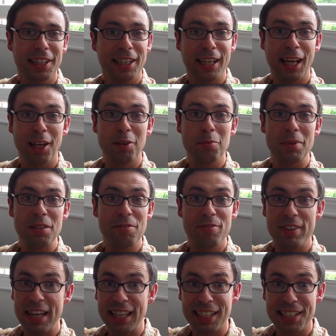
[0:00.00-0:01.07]
can be
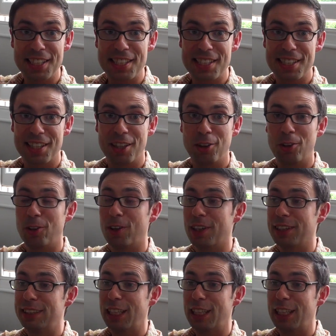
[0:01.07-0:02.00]
fixed, or at